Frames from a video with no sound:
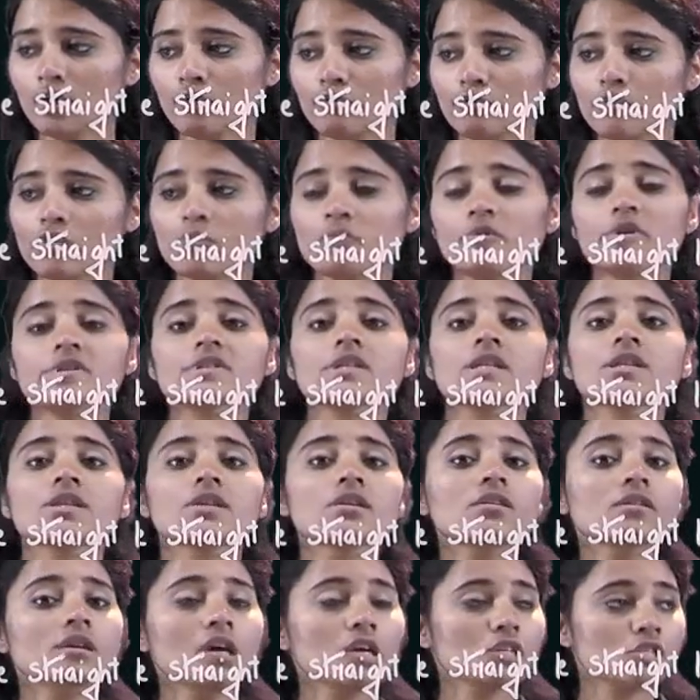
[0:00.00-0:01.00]
will represent
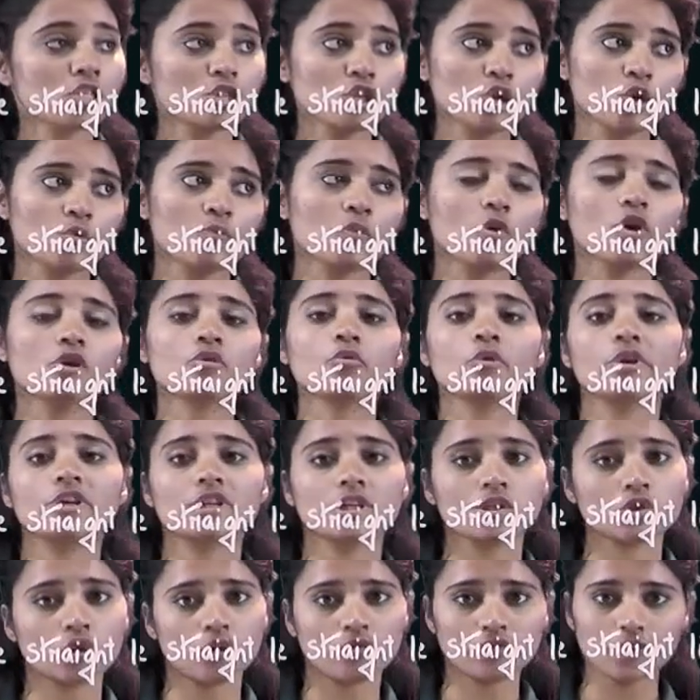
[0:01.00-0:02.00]
the slope or
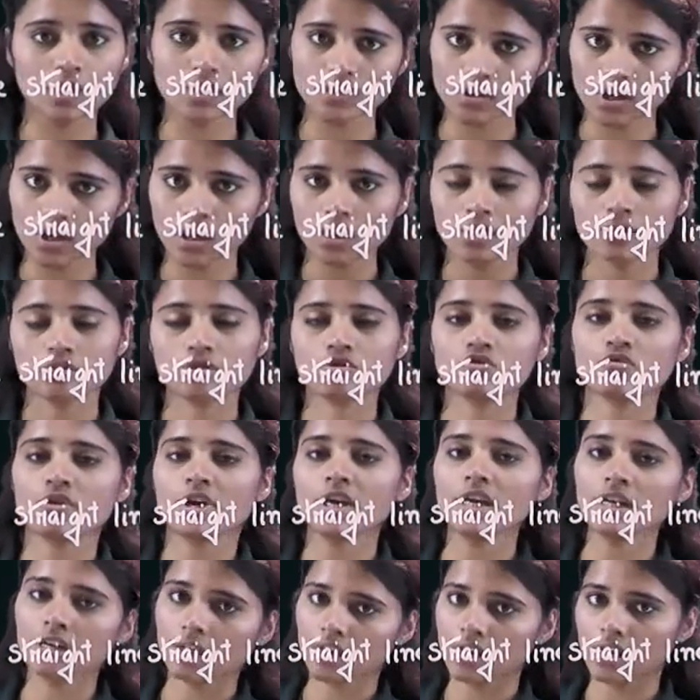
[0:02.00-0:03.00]
gradient of this
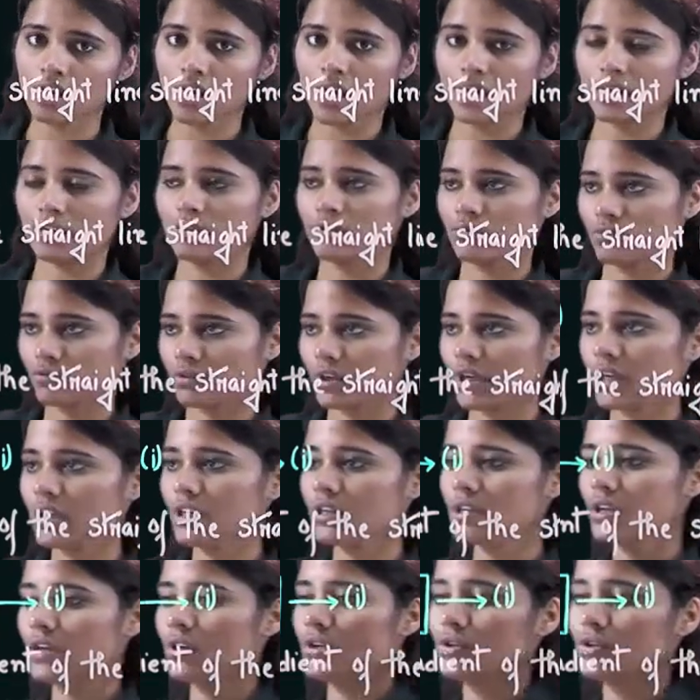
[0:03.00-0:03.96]
straight line. Okay.